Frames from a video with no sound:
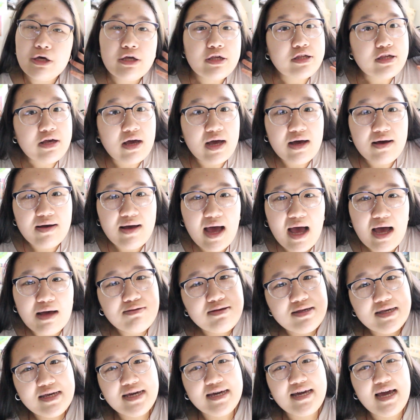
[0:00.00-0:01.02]
So I'll
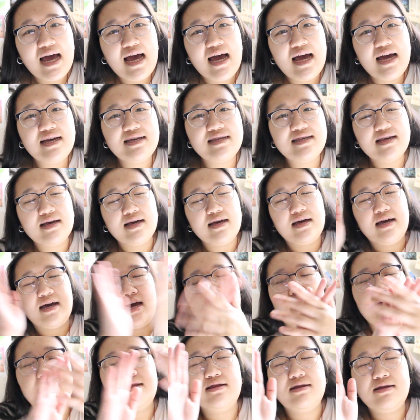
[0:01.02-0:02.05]
see you guys
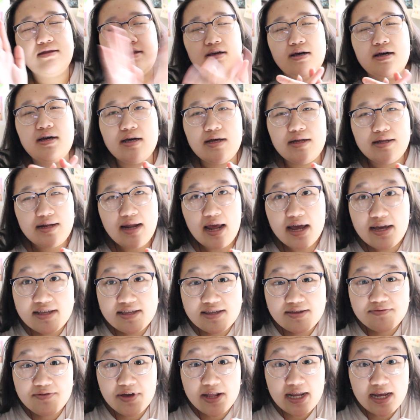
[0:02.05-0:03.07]
in the
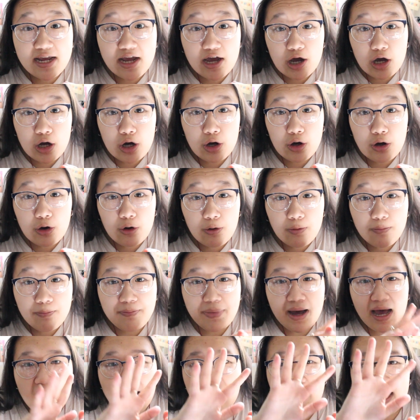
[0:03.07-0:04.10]
next video.
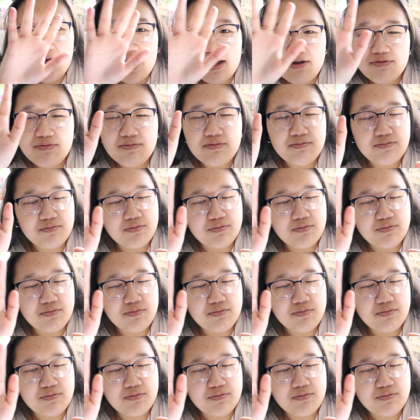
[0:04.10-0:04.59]
Bye.